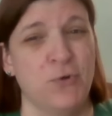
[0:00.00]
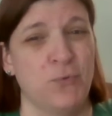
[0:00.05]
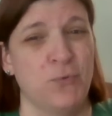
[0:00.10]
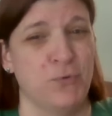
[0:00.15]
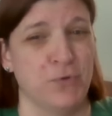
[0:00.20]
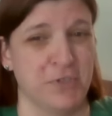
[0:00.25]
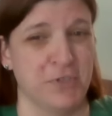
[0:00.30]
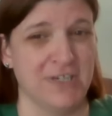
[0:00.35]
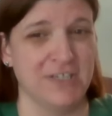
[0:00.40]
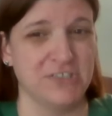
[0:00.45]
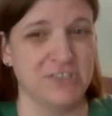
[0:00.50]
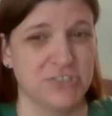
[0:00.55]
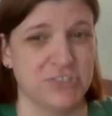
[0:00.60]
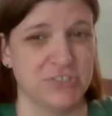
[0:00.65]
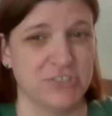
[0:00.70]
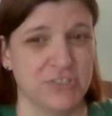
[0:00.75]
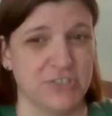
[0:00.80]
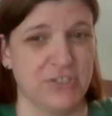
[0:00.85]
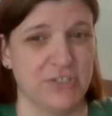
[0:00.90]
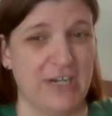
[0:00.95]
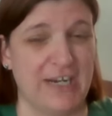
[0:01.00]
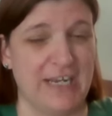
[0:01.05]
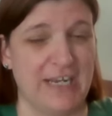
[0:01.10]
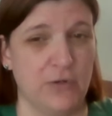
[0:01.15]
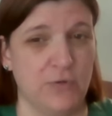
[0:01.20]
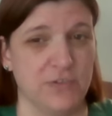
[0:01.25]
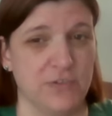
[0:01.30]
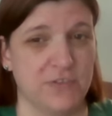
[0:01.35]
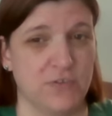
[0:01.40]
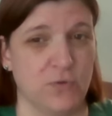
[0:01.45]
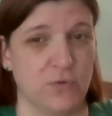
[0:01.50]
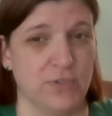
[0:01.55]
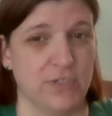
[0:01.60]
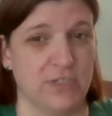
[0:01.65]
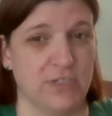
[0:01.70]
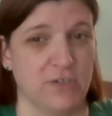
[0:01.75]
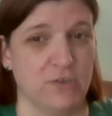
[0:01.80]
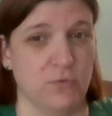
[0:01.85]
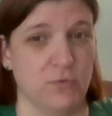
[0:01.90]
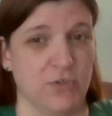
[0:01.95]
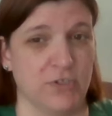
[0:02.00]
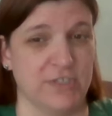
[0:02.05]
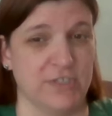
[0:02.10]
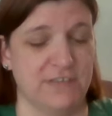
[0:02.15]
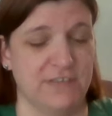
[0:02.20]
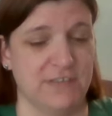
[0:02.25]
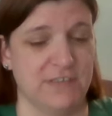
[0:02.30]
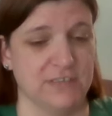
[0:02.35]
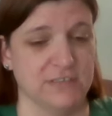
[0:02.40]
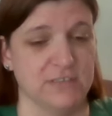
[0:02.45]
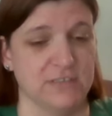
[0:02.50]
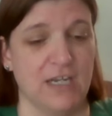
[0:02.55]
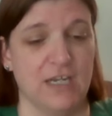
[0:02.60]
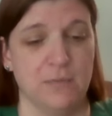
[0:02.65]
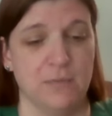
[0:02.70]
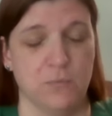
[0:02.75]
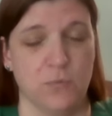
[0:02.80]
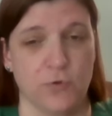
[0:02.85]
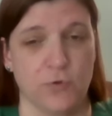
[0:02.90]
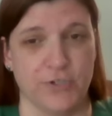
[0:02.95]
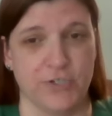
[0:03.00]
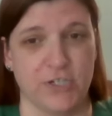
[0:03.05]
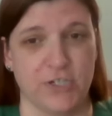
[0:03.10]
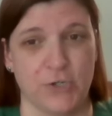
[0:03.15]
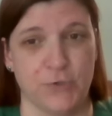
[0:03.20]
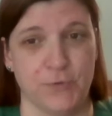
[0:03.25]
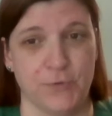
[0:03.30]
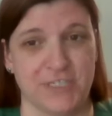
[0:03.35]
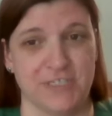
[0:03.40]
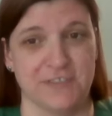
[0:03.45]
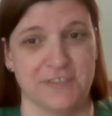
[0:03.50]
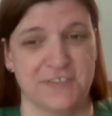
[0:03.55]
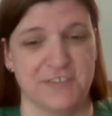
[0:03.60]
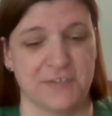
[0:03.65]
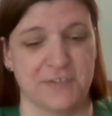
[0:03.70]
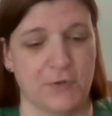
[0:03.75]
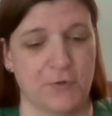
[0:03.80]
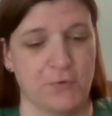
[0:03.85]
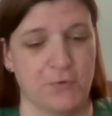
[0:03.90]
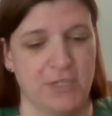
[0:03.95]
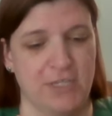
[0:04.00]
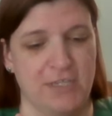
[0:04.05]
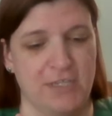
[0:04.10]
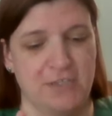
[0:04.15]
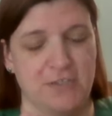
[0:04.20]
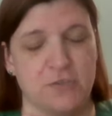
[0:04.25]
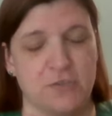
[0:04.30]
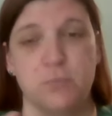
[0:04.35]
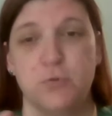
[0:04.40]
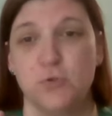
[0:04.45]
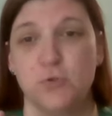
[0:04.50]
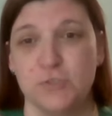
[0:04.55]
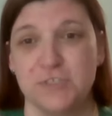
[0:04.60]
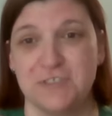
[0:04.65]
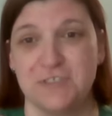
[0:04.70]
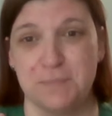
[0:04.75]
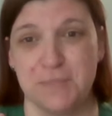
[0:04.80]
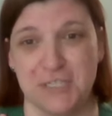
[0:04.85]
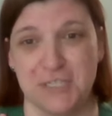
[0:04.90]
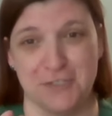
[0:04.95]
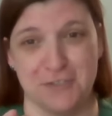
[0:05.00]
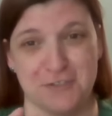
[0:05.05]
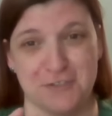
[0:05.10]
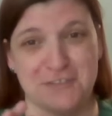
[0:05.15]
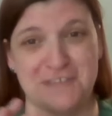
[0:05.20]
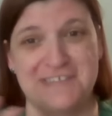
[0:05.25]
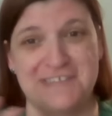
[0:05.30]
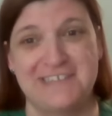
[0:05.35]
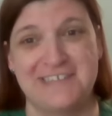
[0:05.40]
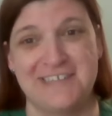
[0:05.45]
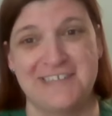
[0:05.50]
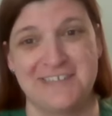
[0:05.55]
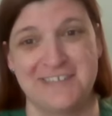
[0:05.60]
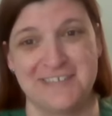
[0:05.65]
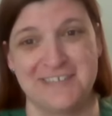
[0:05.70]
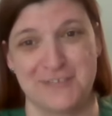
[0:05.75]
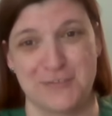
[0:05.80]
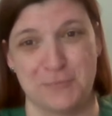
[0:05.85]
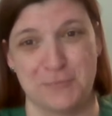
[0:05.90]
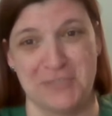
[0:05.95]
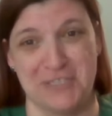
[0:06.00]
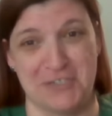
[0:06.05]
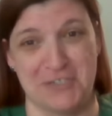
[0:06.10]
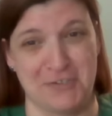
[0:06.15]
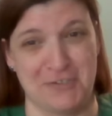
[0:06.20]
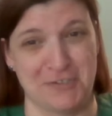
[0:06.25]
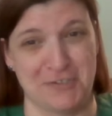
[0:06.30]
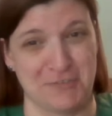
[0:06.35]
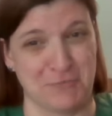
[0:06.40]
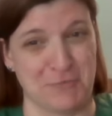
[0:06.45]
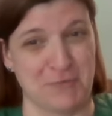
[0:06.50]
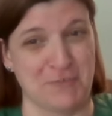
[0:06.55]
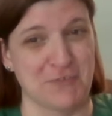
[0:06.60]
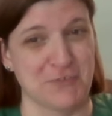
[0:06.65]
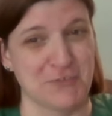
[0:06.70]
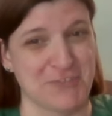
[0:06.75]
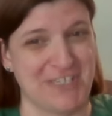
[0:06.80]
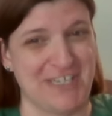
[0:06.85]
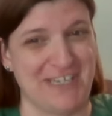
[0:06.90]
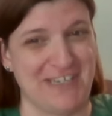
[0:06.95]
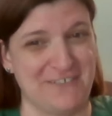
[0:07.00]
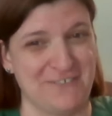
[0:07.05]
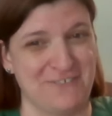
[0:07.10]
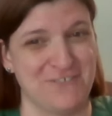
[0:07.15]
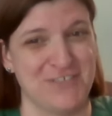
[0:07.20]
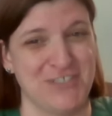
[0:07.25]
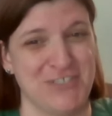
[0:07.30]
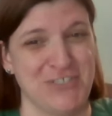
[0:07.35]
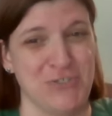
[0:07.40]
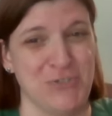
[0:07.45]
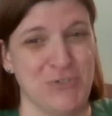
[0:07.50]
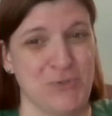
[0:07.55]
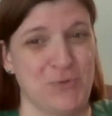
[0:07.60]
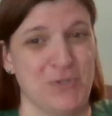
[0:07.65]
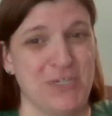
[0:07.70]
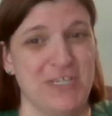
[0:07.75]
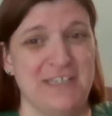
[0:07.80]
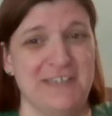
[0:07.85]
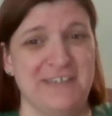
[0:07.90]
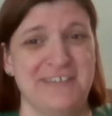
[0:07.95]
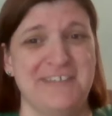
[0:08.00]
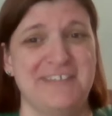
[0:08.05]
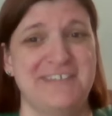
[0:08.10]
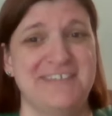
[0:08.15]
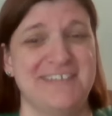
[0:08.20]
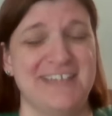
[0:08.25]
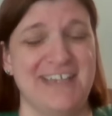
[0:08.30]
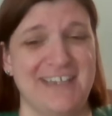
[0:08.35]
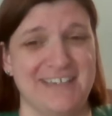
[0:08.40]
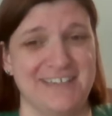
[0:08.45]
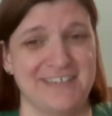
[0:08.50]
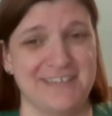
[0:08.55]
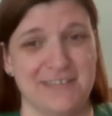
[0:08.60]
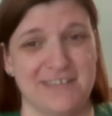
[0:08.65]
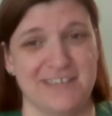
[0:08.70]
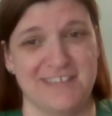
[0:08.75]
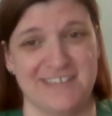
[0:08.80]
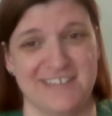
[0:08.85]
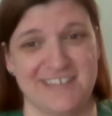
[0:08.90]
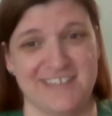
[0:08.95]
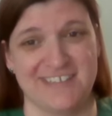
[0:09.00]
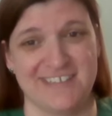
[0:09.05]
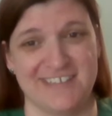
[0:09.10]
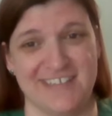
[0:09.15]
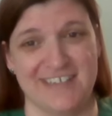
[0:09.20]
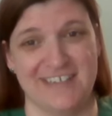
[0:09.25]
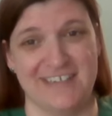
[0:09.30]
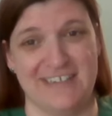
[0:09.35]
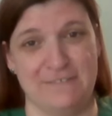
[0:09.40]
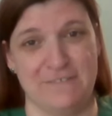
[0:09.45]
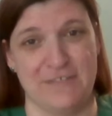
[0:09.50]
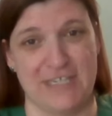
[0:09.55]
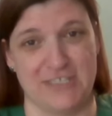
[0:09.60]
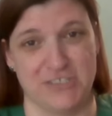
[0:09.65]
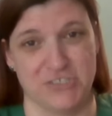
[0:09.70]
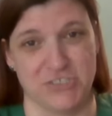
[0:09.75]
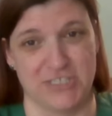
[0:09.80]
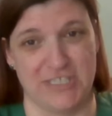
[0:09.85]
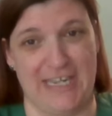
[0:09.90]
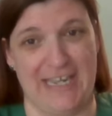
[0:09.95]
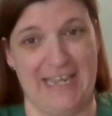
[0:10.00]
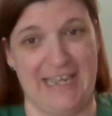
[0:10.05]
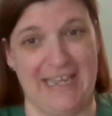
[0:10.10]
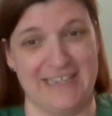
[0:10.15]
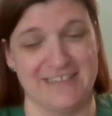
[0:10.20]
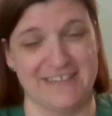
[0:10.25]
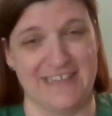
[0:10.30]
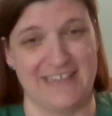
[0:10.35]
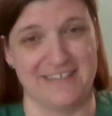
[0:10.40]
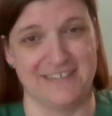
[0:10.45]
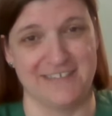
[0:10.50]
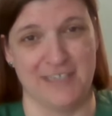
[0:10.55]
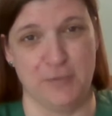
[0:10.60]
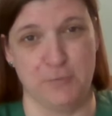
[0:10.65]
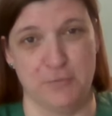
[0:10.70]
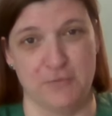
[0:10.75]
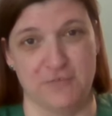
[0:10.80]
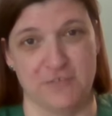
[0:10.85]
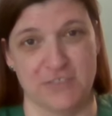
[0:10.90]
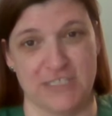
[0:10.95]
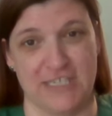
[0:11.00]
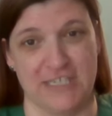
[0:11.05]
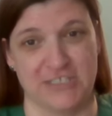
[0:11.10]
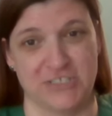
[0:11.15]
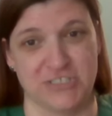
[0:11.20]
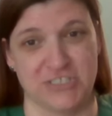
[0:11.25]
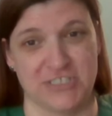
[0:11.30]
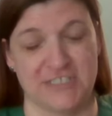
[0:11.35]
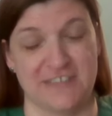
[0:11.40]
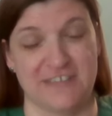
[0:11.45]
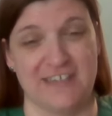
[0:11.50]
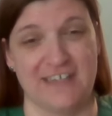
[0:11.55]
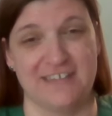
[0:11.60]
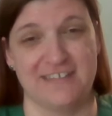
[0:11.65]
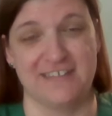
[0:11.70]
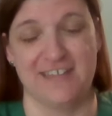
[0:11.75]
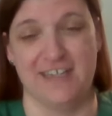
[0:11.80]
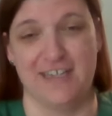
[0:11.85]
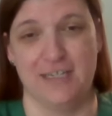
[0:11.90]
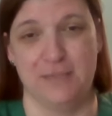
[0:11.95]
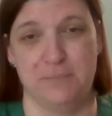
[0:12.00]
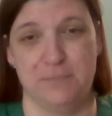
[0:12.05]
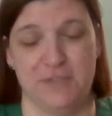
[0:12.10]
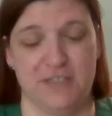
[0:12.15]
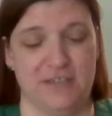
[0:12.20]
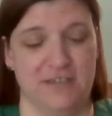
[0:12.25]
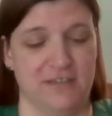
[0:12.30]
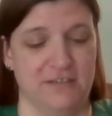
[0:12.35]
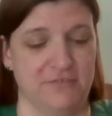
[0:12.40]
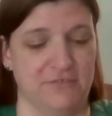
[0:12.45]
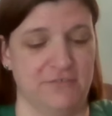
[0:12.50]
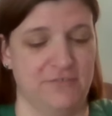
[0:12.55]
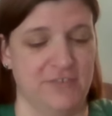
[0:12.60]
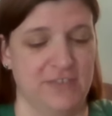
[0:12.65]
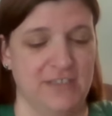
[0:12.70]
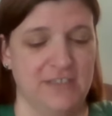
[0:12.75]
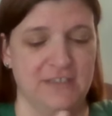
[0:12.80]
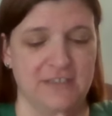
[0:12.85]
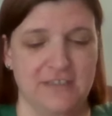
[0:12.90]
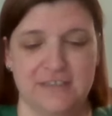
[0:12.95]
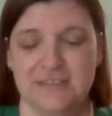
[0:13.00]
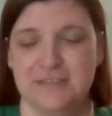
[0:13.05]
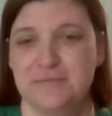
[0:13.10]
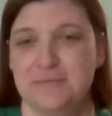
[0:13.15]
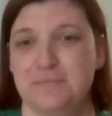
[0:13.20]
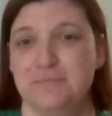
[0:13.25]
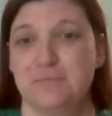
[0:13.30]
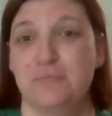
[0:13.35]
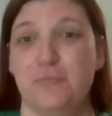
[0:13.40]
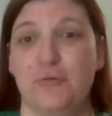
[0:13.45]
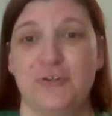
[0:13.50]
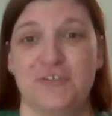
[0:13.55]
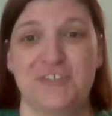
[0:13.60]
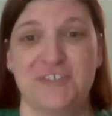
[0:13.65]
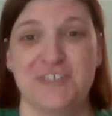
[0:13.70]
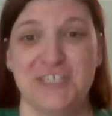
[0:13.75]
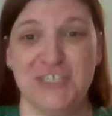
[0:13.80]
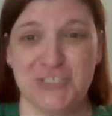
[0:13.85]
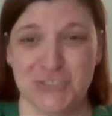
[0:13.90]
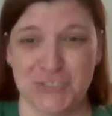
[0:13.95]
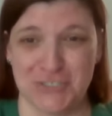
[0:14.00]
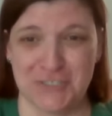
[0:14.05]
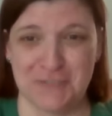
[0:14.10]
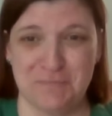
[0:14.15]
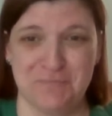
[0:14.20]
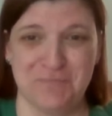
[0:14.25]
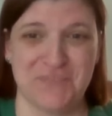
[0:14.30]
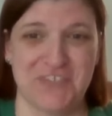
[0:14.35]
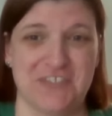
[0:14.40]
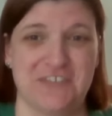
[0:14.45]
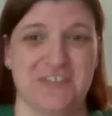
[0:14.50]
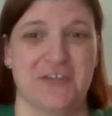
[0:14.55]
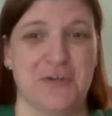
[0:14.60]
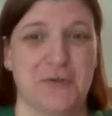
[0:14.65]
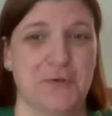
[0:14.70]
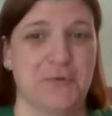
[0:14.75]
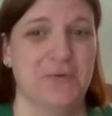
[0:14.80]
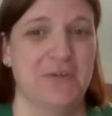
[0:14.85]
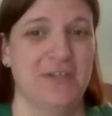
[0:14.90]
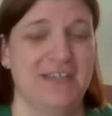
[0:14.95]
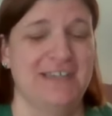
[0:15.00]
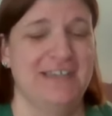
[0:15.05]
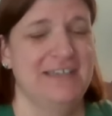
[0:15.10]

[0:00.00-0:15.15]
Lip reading: We're not sure how it's going to go. We're going to see a lot more going. So the pool is bigger. The statistics are bigger, because we've only had a few states since then have actually had that type of election and that type of procedure. So